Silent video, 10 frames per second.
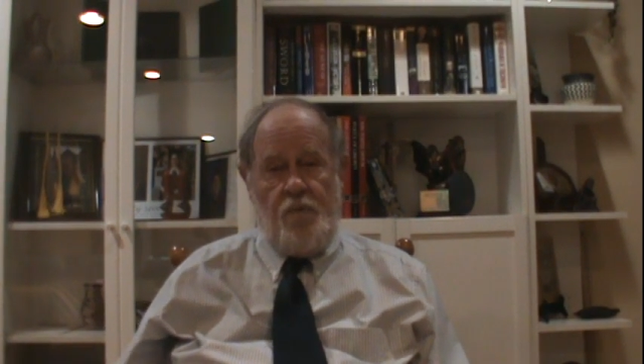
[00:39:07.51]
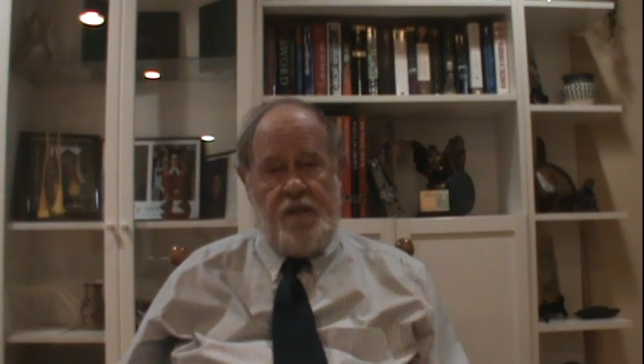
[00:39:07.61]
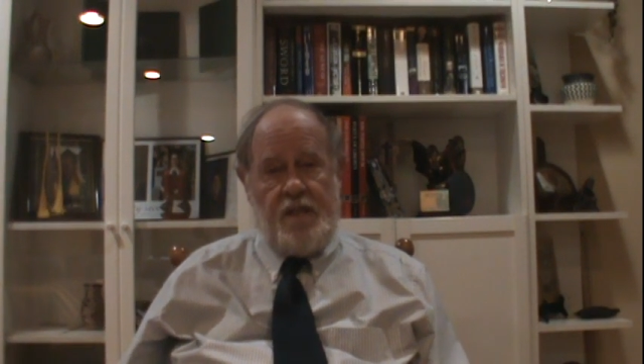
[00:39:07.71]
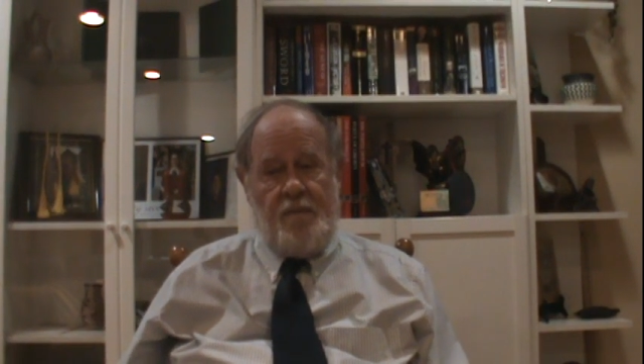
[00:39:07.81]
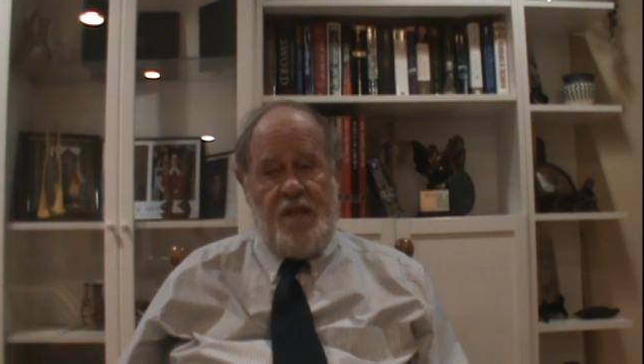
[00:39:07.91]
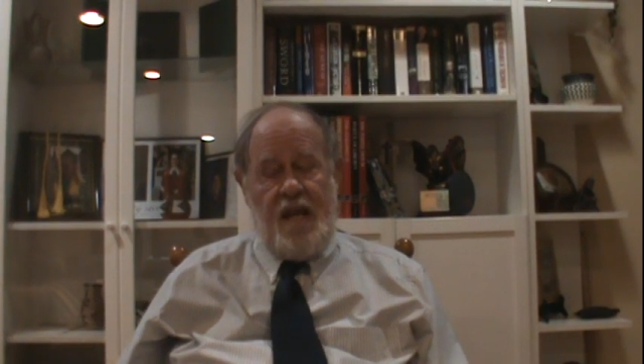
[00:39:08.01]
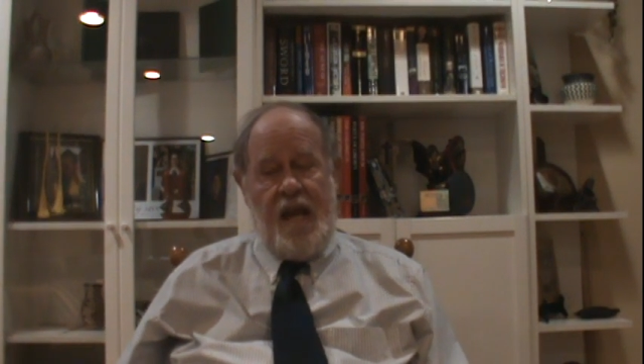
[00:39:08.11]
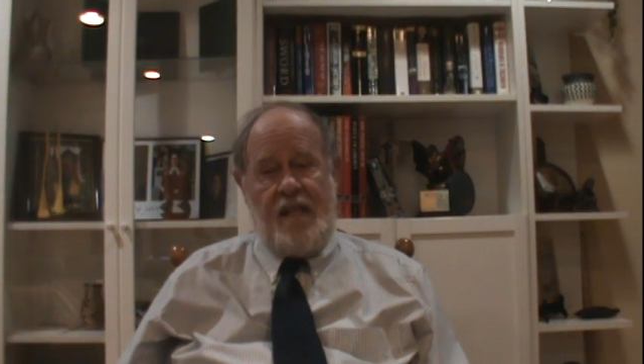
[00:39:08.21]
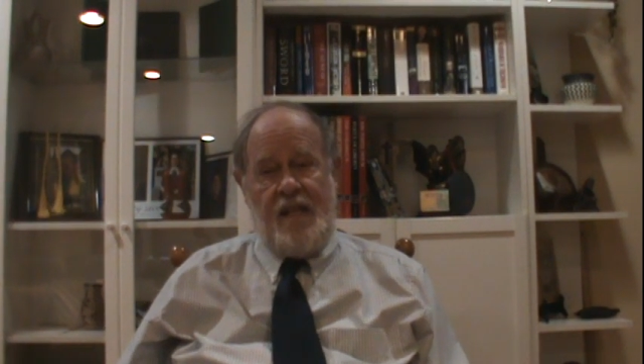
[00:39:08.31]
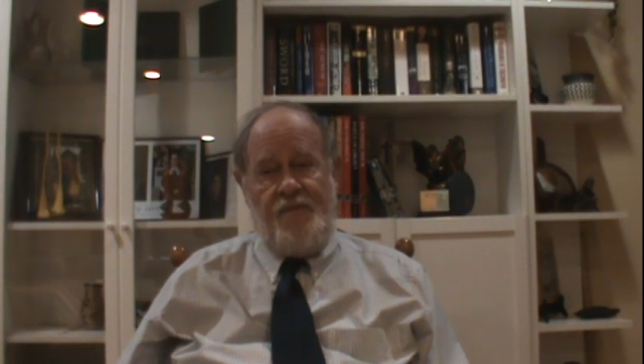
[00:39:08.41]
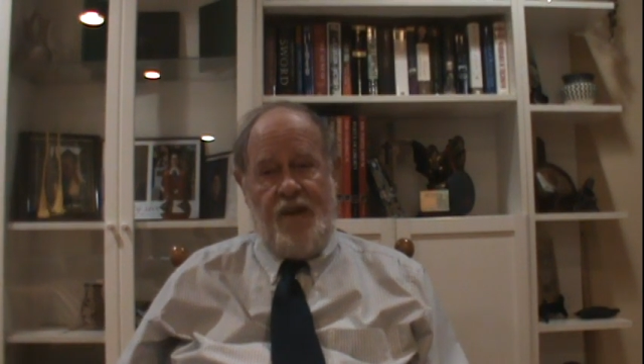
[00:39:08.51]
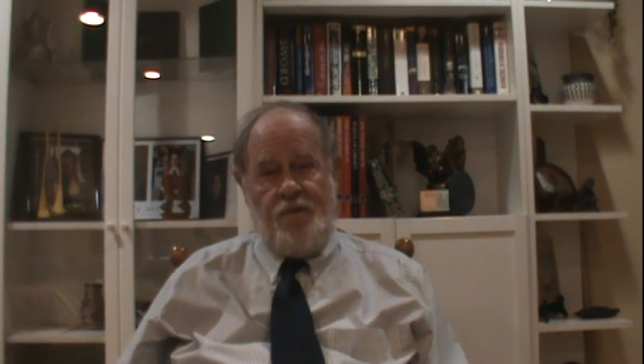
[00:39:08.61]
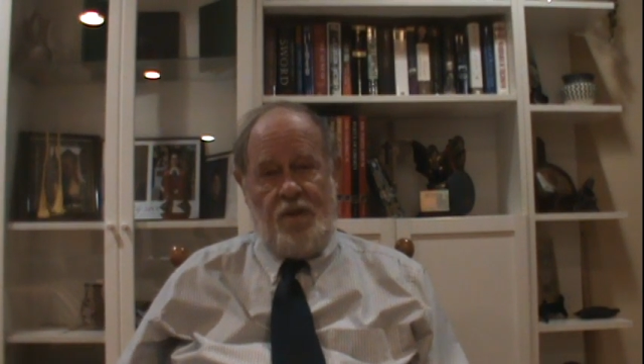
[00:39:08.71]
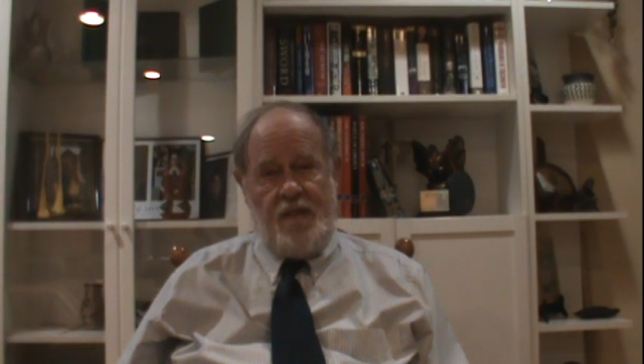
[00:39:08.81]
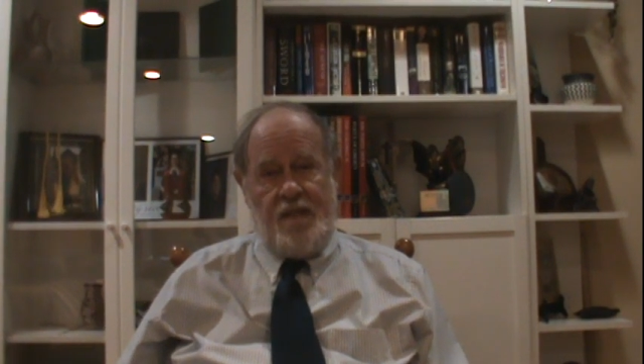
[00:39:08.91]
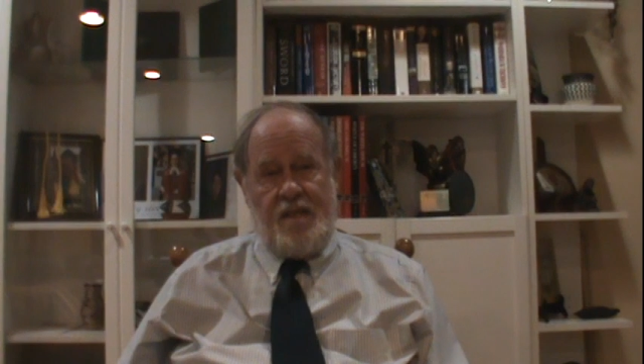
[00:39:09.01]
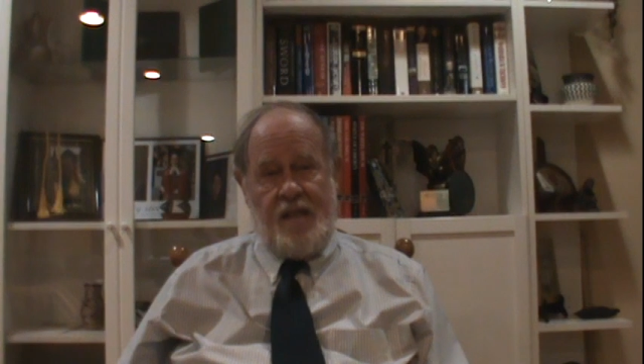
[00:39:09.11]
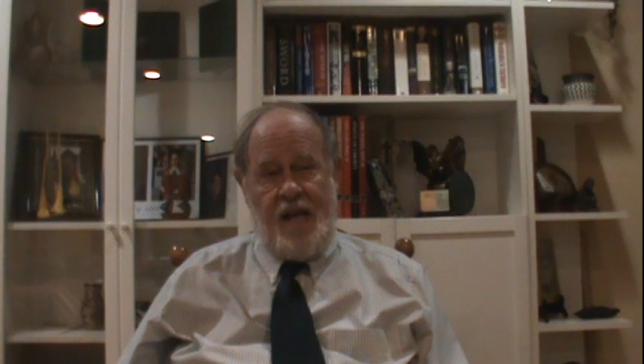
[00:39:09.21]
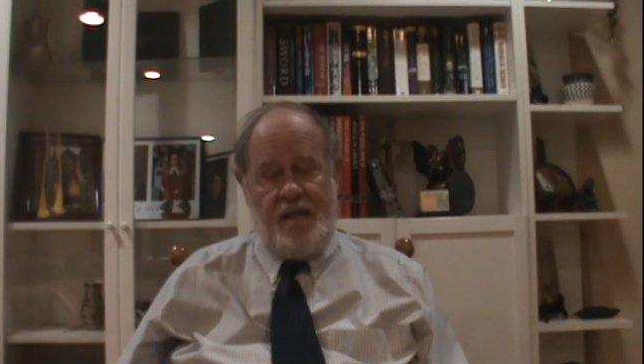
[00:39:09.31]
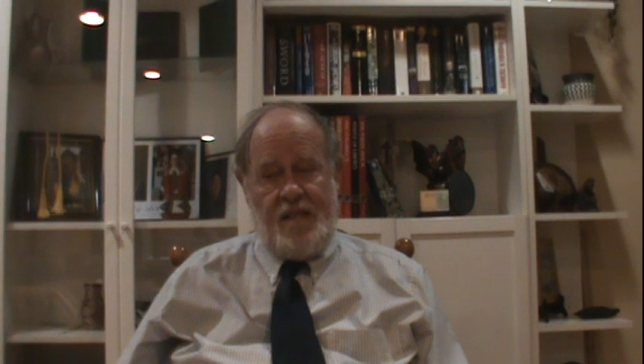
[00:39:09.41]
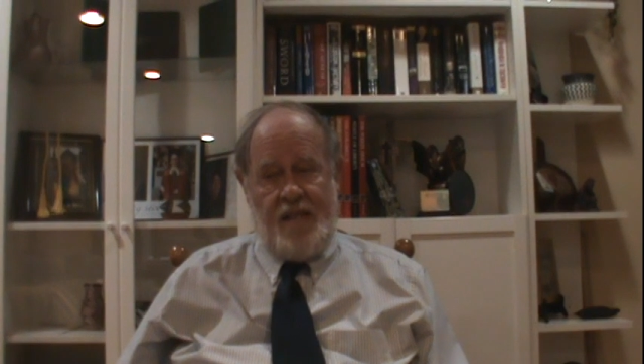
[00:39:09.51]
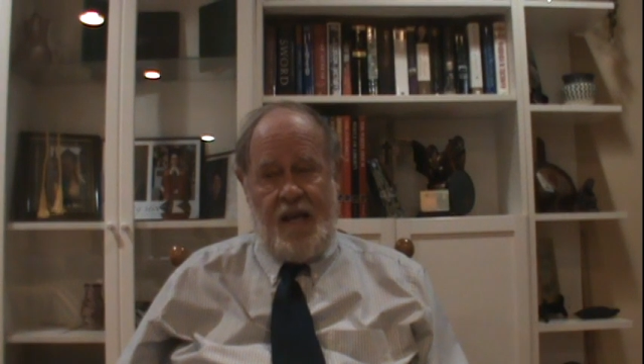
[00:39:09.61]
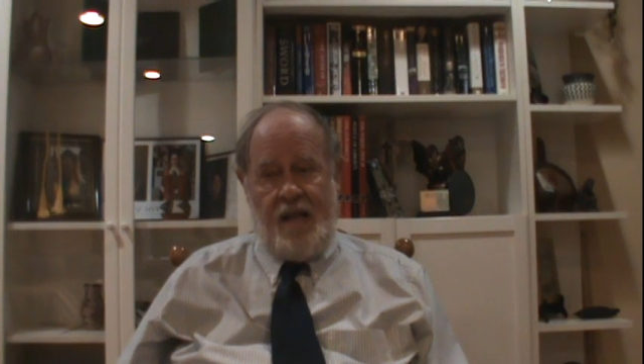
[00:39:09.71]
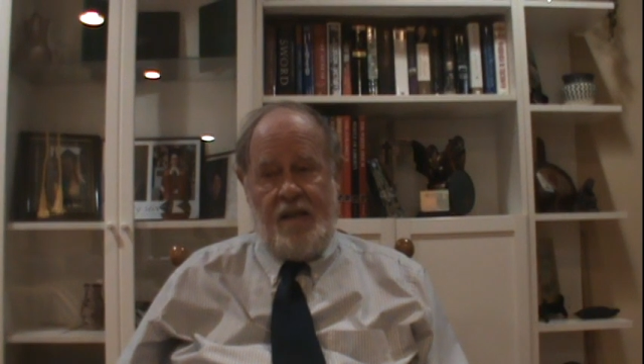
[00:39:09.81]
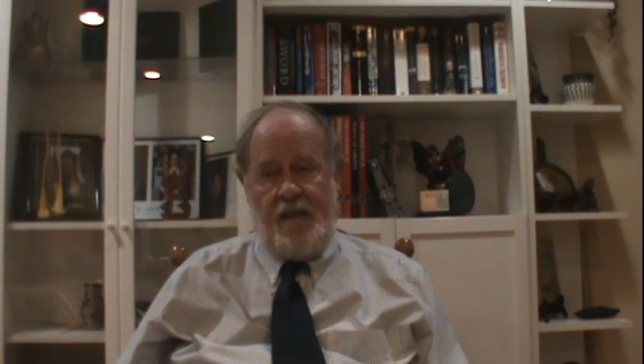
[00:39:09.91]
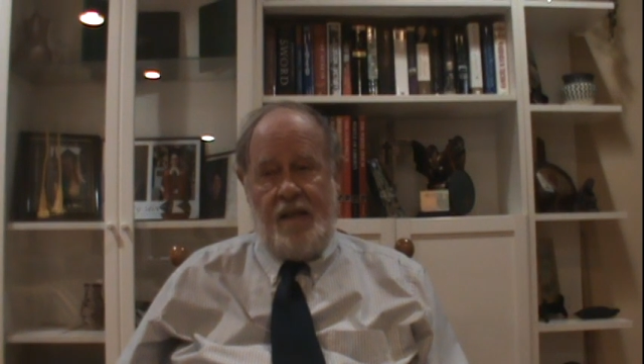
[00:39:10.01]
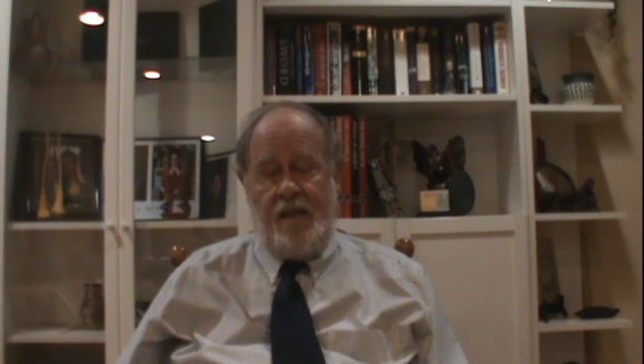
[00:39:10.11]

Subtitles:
with some of the anti-federalists and said,